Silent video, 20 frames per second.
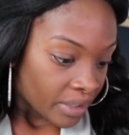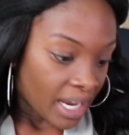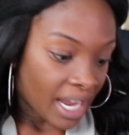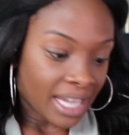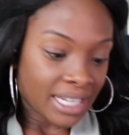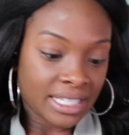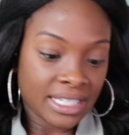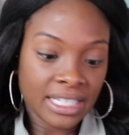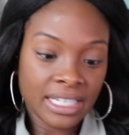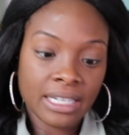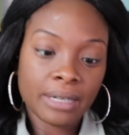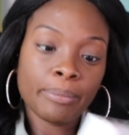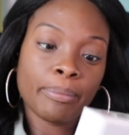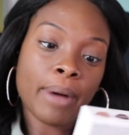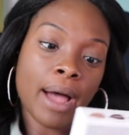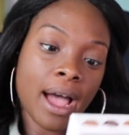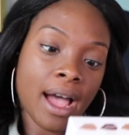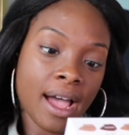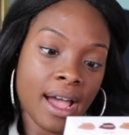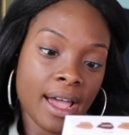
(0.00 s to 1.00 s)
I did
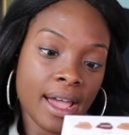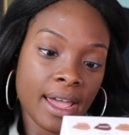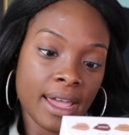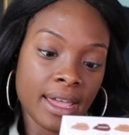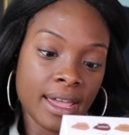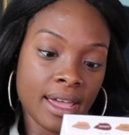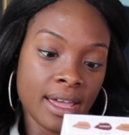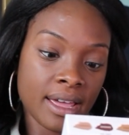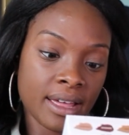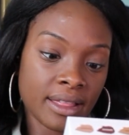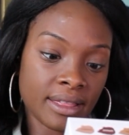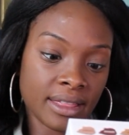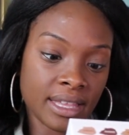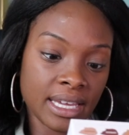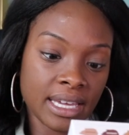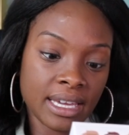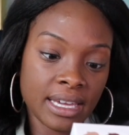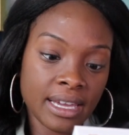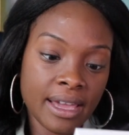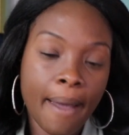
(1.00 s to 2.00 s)
buy
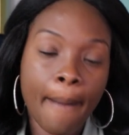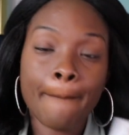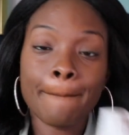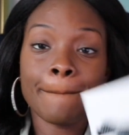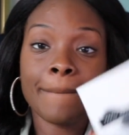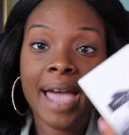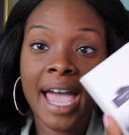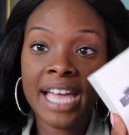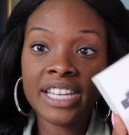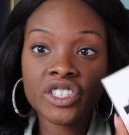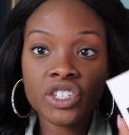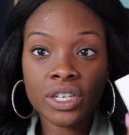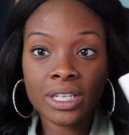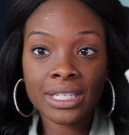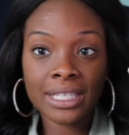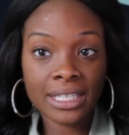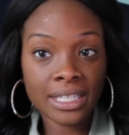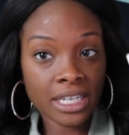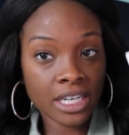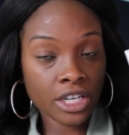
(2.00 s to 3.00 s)
the Match
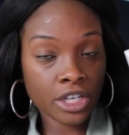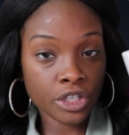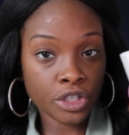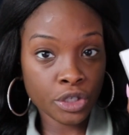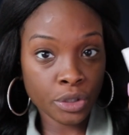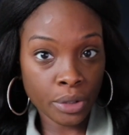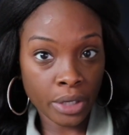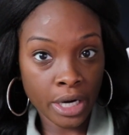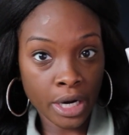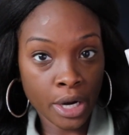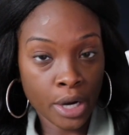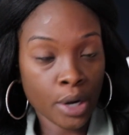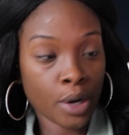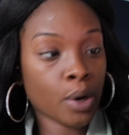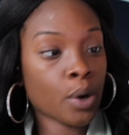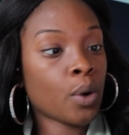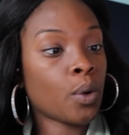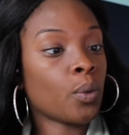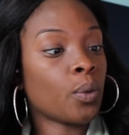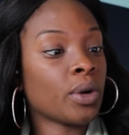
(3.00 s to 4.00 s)
Stix
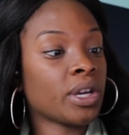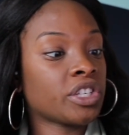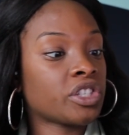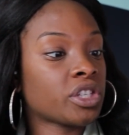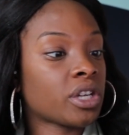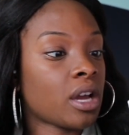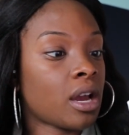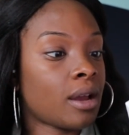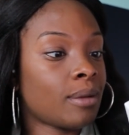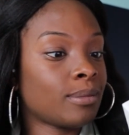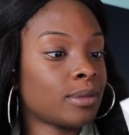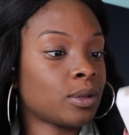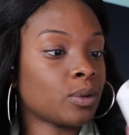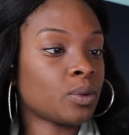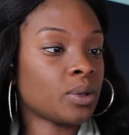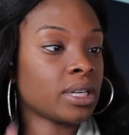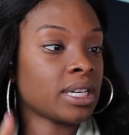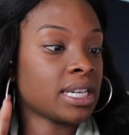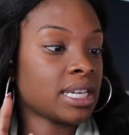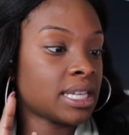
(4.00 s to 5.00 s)
Trio, which comes
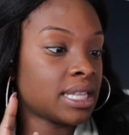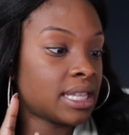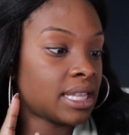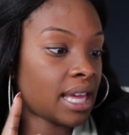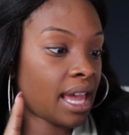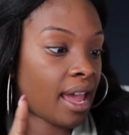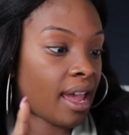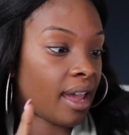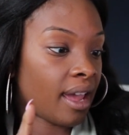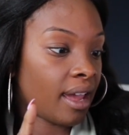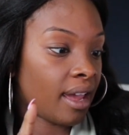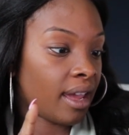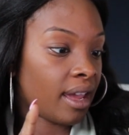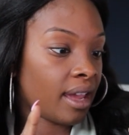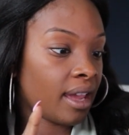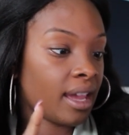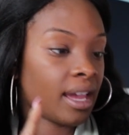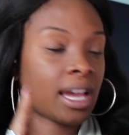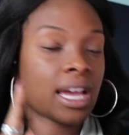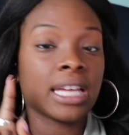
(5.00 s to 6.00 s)
with
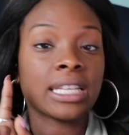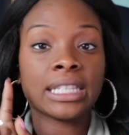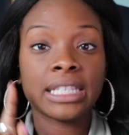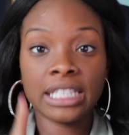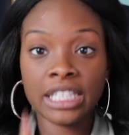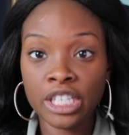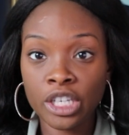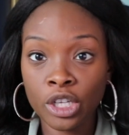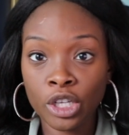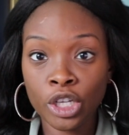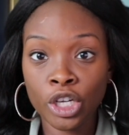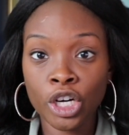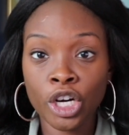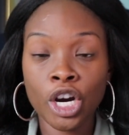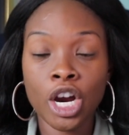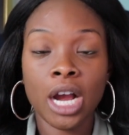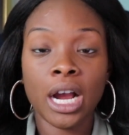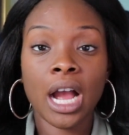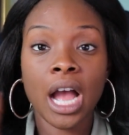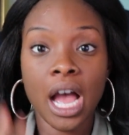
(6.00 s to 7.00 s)
a concealer,
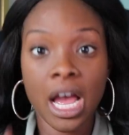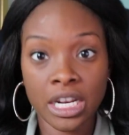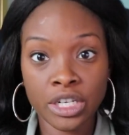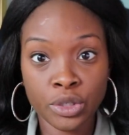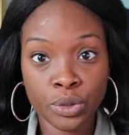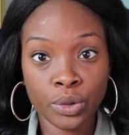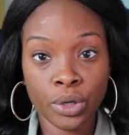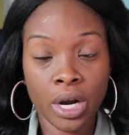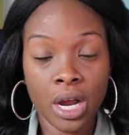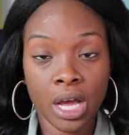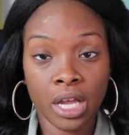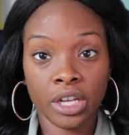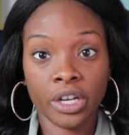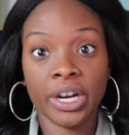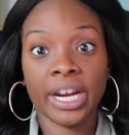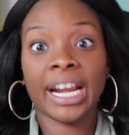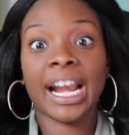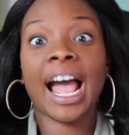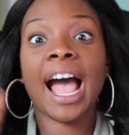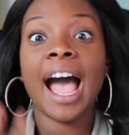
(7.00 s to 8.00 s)
a contour color,
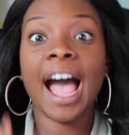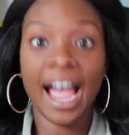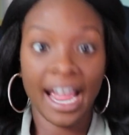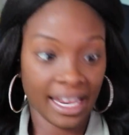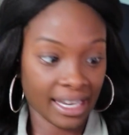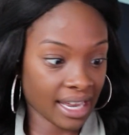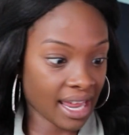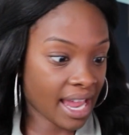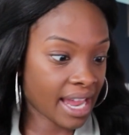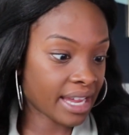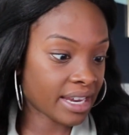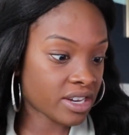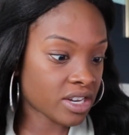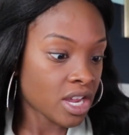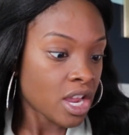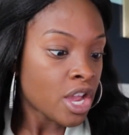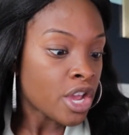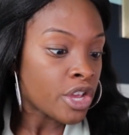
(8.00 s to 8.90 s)
and a highlight.